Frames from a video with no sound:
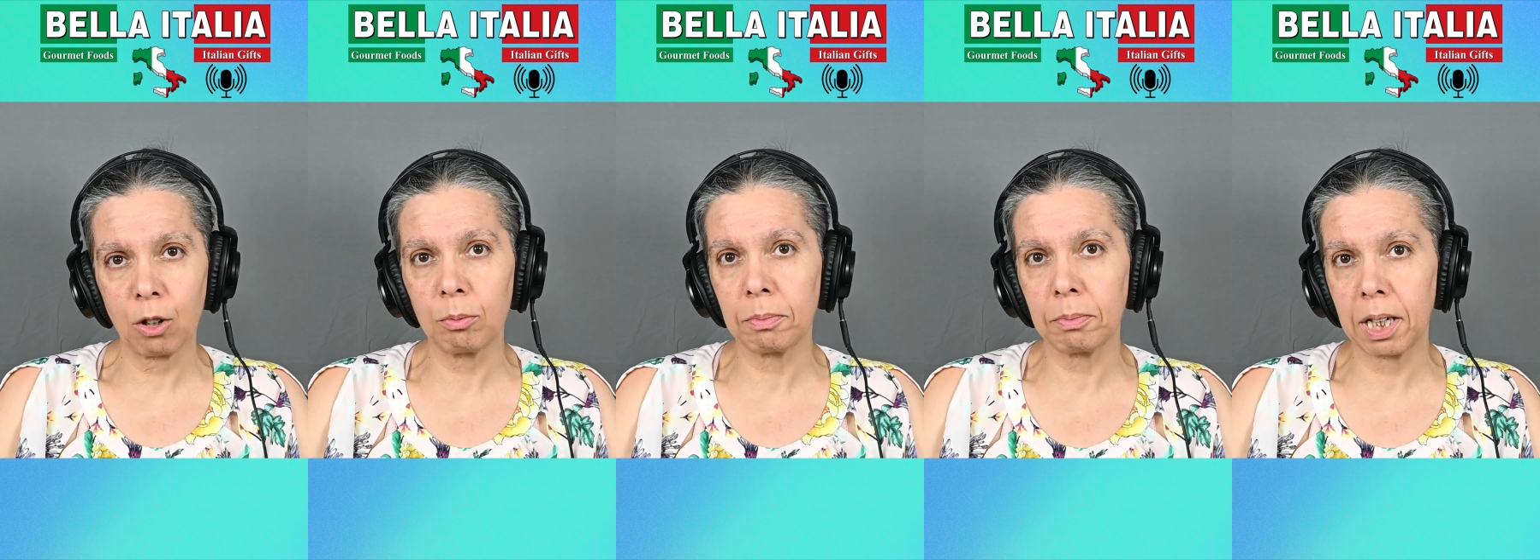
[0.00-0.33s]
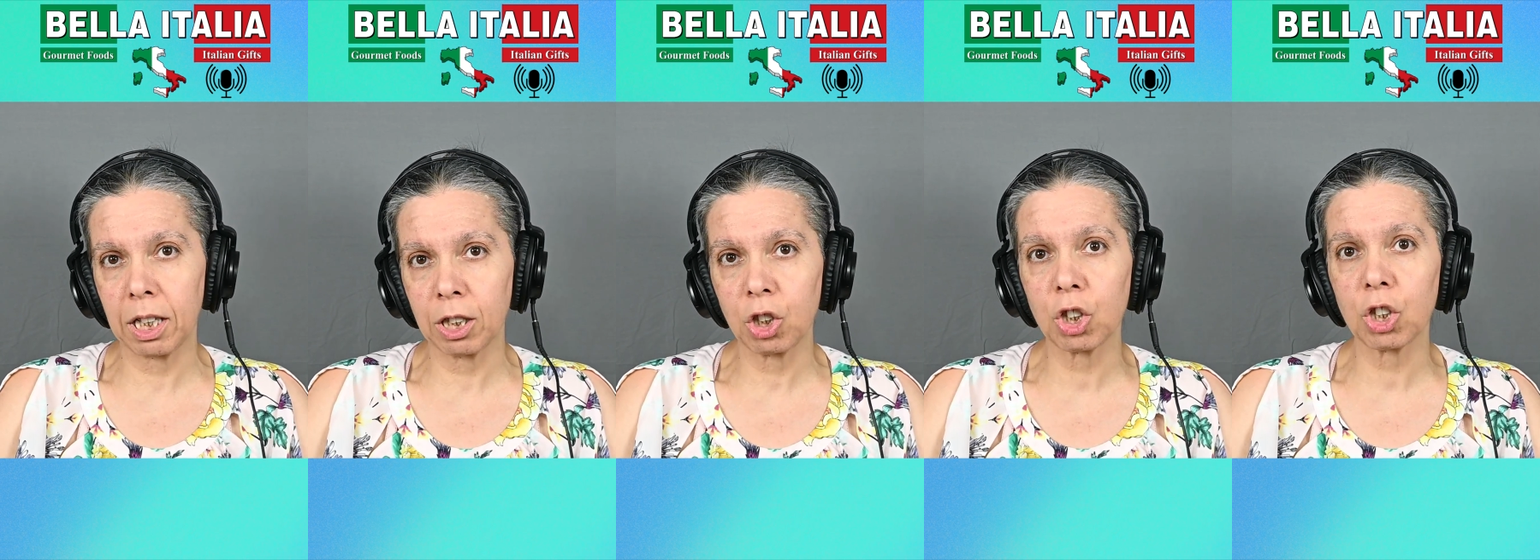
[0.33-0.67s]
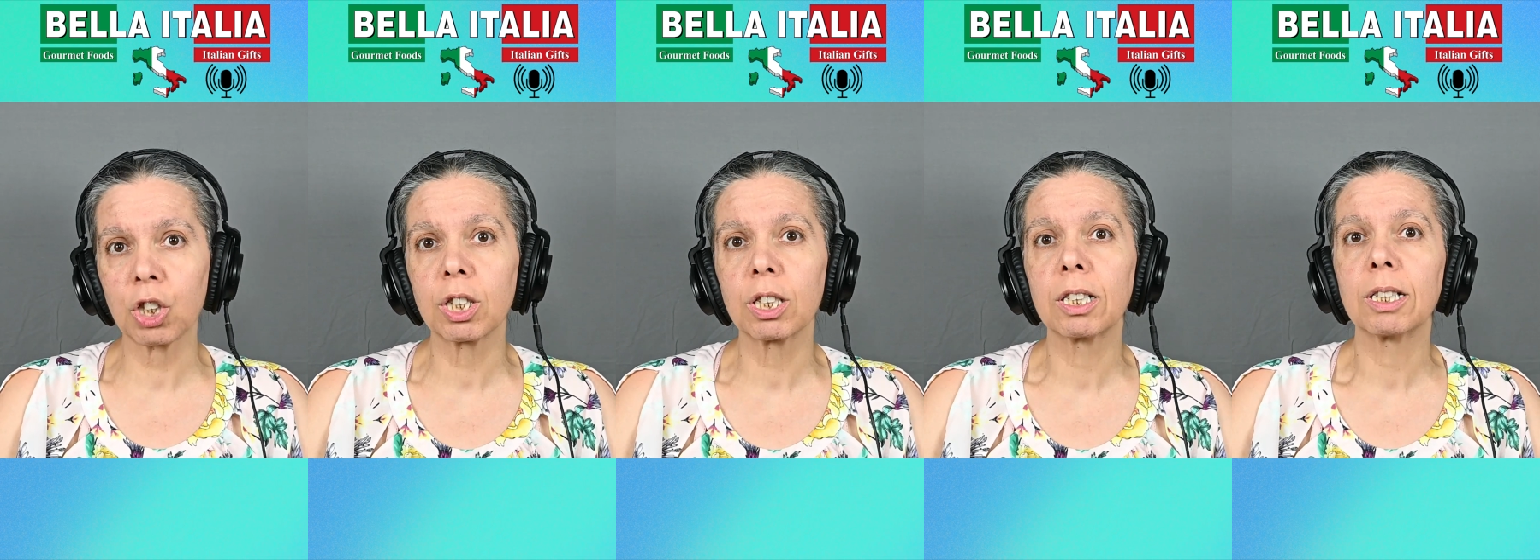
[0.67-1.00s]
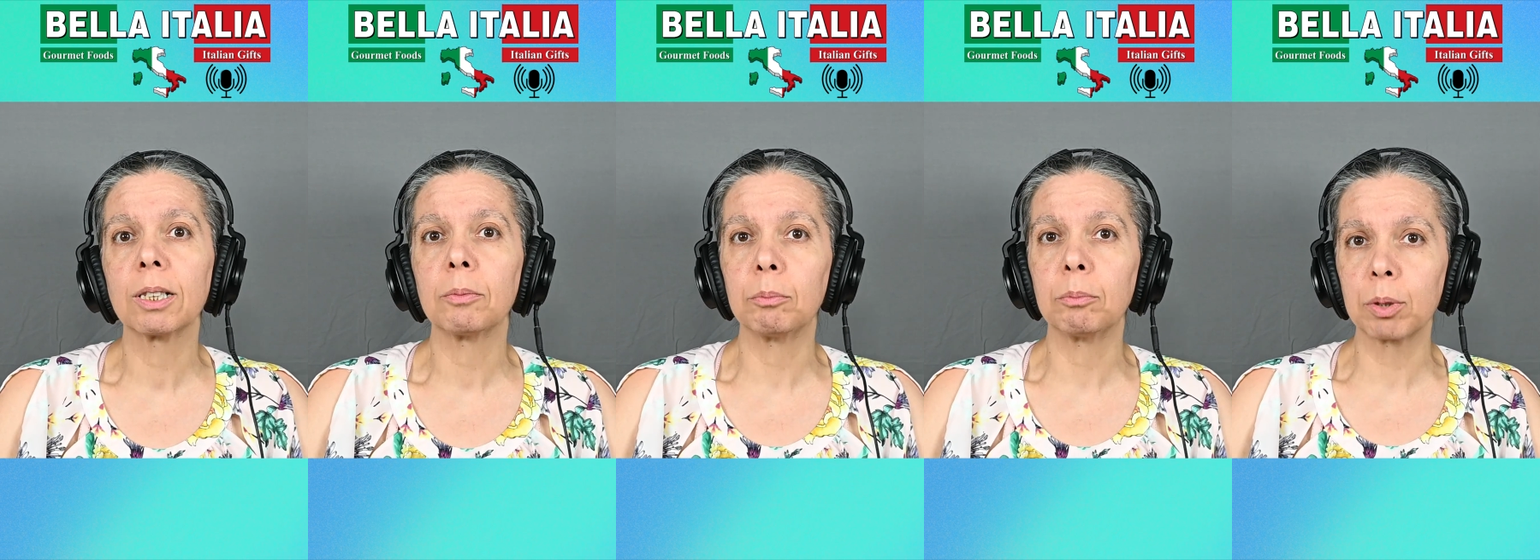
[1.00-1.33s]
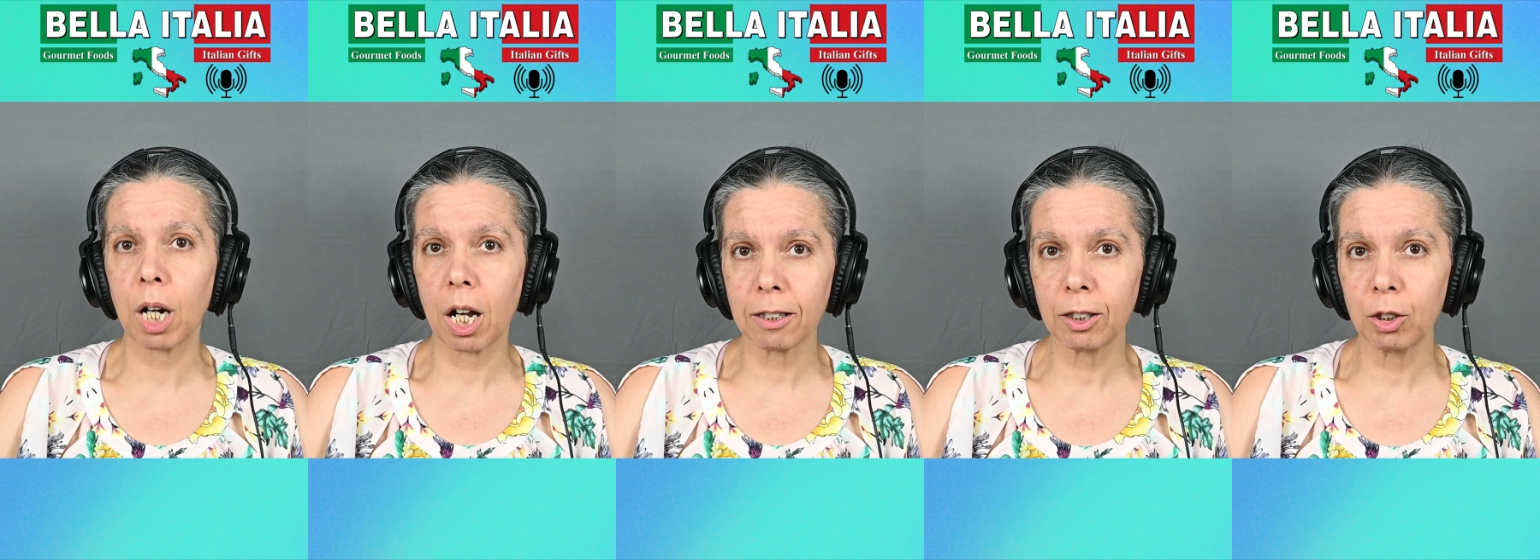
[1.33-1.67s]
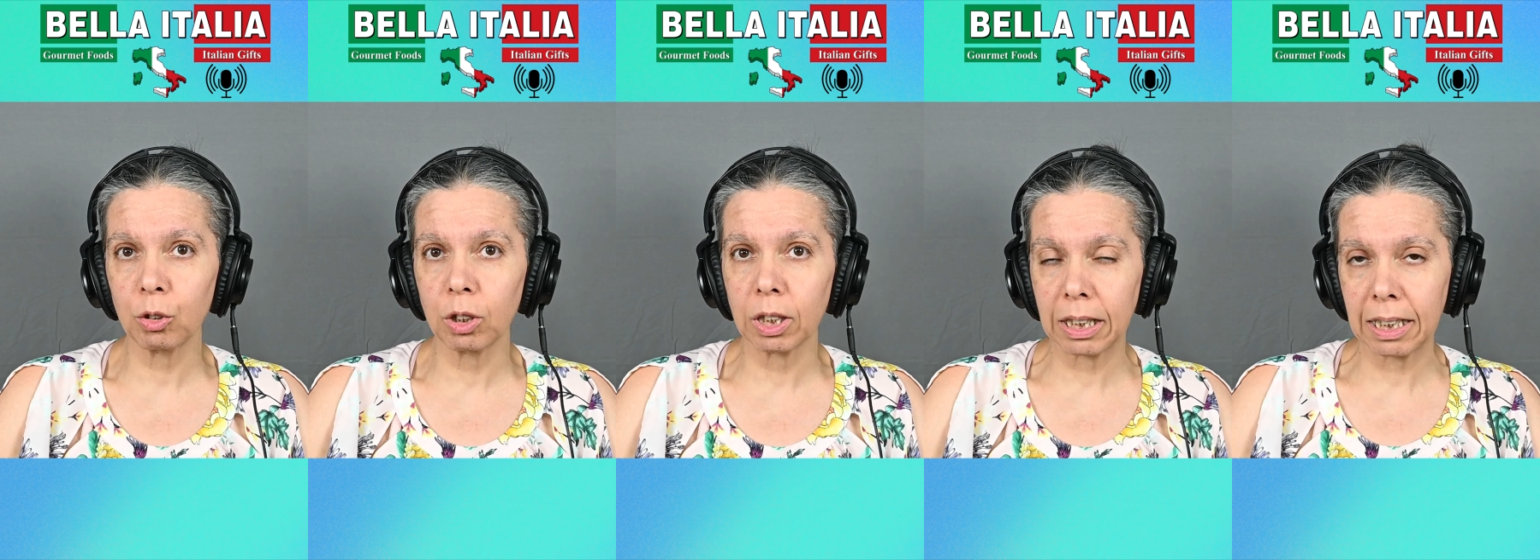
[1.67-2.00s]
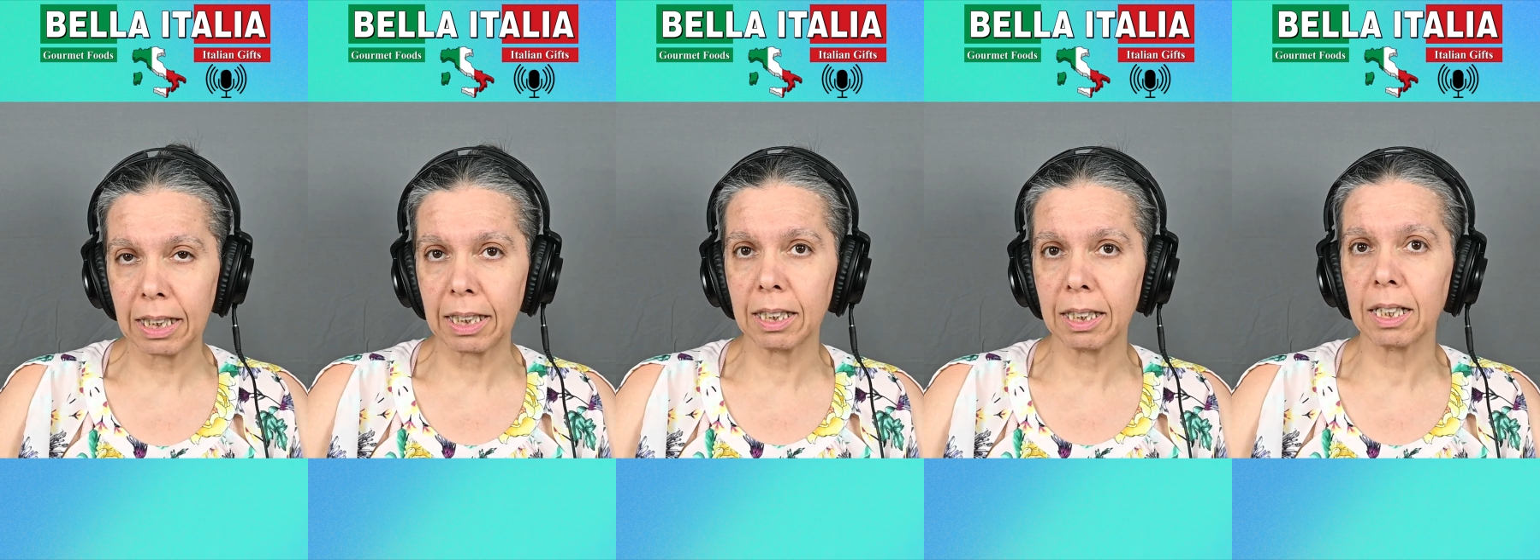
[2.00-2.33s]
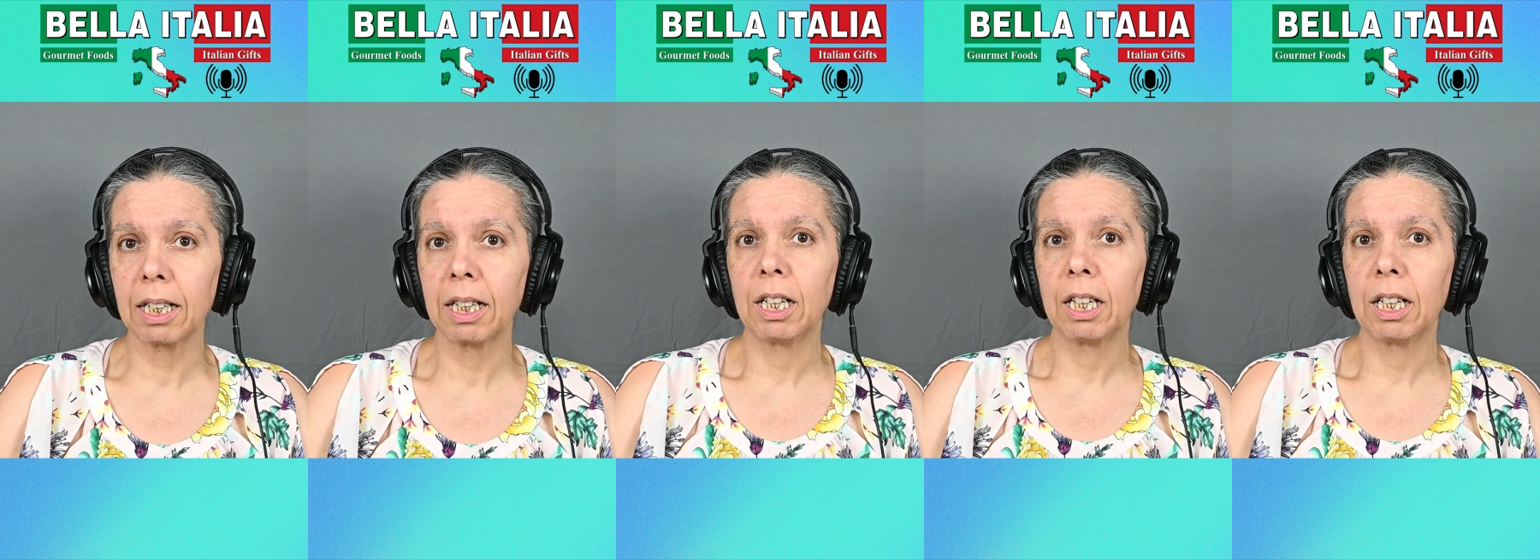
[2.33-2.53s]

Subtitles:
much broth you'll need,